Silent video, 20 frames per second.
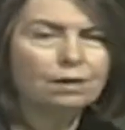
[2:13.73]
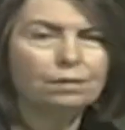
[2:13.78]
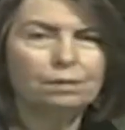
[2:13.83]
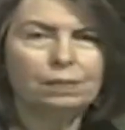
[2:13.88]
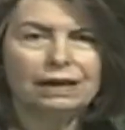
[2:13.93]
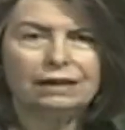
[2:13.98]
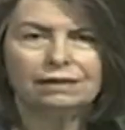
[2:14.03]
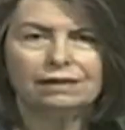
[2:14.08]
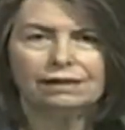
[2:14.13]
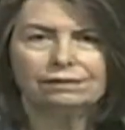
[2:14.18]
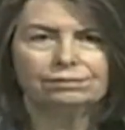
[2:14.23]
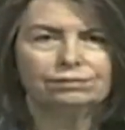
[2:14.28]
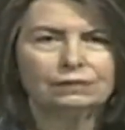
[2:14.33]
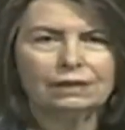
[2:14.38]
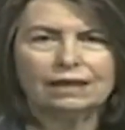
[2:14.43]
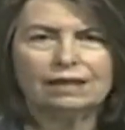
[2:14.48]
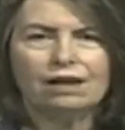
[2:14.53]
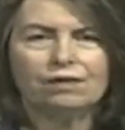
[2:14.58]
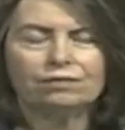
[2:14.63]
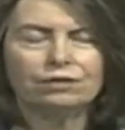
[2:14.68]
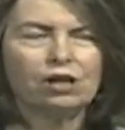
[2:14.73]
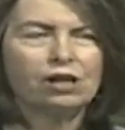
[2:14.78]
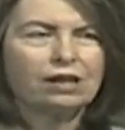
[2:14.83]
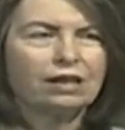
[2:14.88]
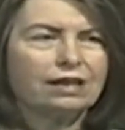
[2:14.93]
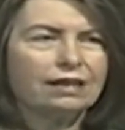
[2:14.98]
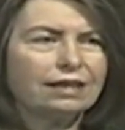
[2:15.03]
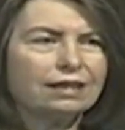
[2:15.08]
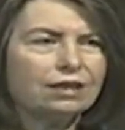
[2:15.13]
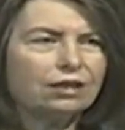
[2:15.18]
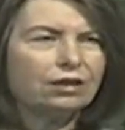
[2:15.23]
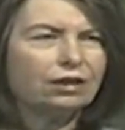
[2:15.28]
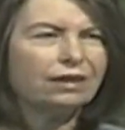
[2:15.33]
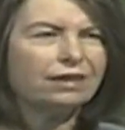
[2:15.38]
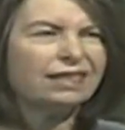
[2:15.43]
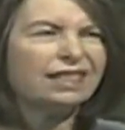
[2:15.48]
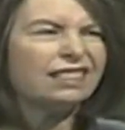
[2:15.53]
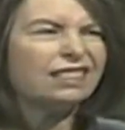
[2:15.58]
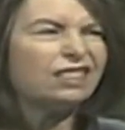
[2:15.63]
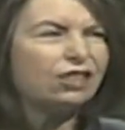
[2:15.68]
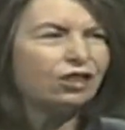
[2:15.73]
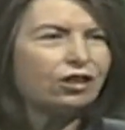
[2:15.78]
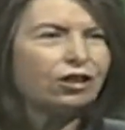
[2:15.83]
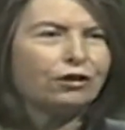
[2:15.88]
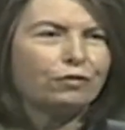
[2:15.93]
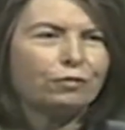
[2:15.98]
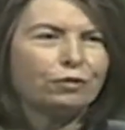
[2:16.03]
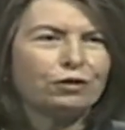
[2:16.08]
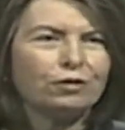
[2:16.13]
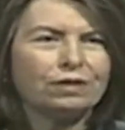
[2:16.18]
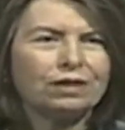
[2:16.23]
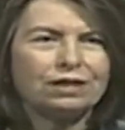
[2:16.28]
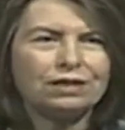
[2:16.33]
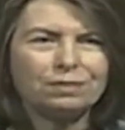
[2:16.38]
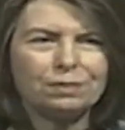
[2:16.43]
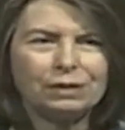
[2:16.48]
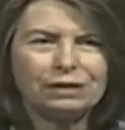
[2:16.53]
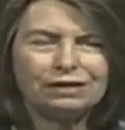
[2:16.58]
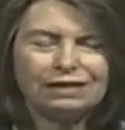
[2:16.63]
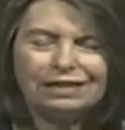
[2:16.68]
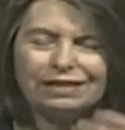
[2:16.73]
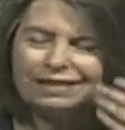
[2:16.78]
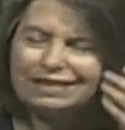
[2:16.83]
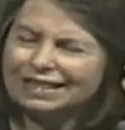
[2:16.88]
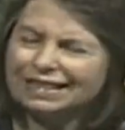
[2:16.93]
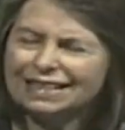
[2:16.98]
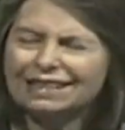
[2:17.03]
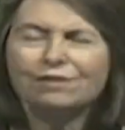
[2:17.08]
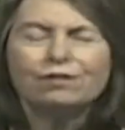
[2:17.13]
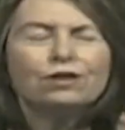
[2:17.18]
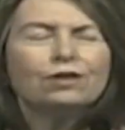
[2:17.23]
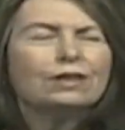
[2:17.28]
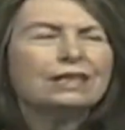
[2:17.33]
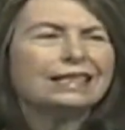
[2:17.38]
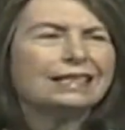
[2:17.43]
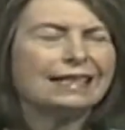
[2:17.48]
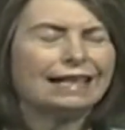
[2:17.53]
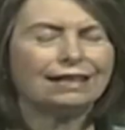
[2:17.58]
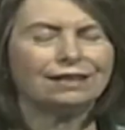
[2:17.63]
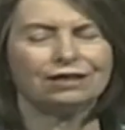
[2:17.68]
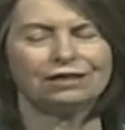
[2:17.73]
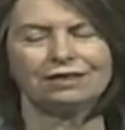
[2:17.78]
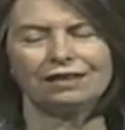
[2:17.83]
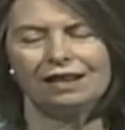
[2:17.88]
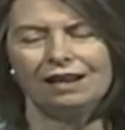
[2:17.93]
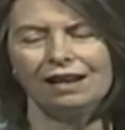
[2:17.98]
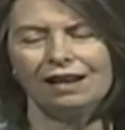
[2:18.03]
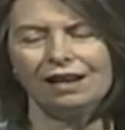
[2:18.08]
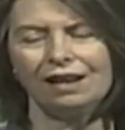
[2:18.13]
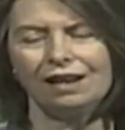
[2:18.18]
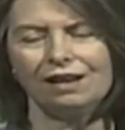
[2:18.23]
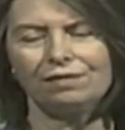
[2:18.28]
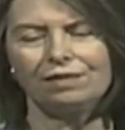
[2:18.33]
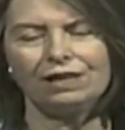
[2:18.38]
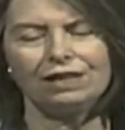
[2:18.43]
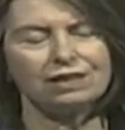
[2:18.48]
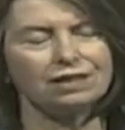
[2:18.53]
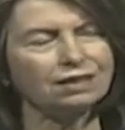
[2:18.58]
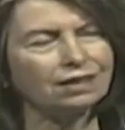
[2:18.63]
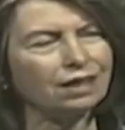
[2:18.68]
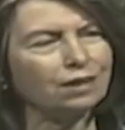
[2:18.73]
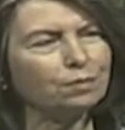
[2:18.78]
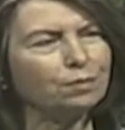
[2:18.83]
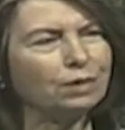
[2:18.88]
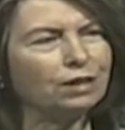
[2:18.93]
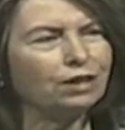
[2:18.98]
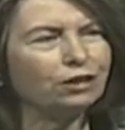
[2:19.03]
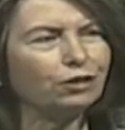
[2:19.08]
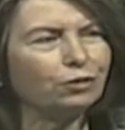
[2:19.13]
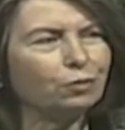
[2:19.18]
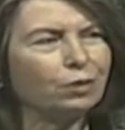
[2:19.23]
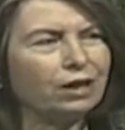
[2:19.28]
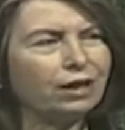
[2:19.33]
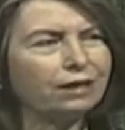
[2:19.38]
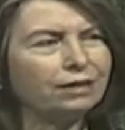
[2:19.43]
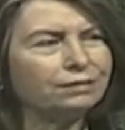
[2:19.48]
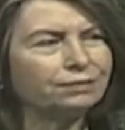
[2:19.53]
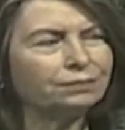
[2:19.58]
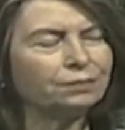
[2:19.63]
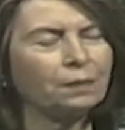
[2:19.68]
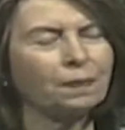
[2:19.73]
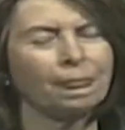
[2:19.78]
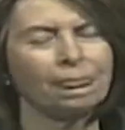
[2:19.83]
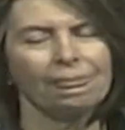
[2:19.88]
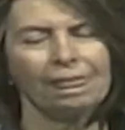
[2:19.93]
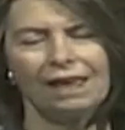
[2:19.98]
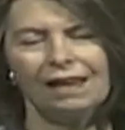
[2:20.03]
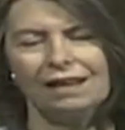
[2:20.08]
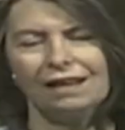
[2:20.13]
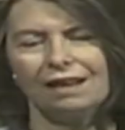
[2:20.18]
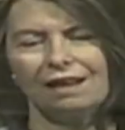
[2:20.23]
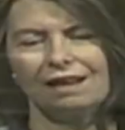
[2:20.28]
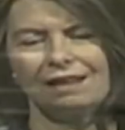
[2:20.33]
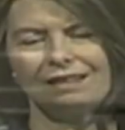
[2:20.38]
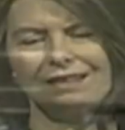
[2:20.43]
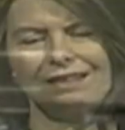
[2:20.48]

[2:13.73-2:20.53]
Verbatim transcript: But enough talking, let's, let's look at a few of these buildings to give you a sense of the excitement underway. Uh,